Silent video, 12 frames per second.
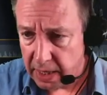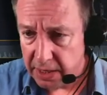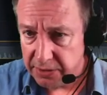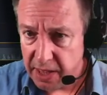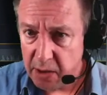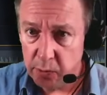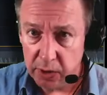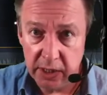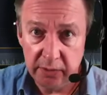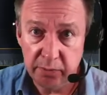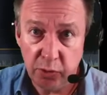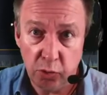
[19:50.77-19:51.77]
And that will
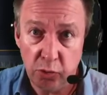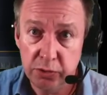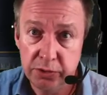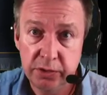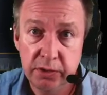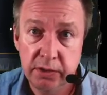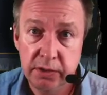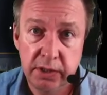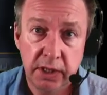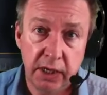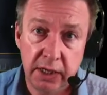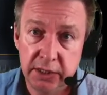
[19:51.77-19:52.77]
import
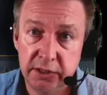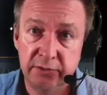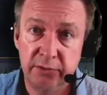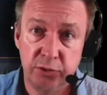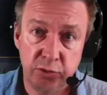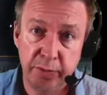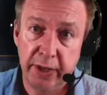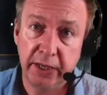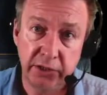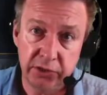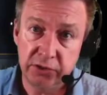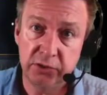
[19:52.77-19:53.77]
individual
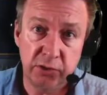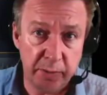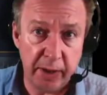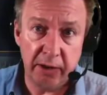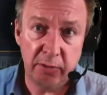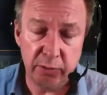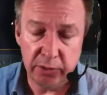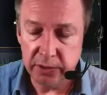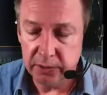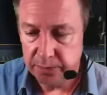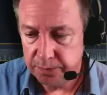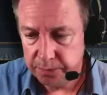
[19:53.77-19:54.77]
pages of the PowerPoint.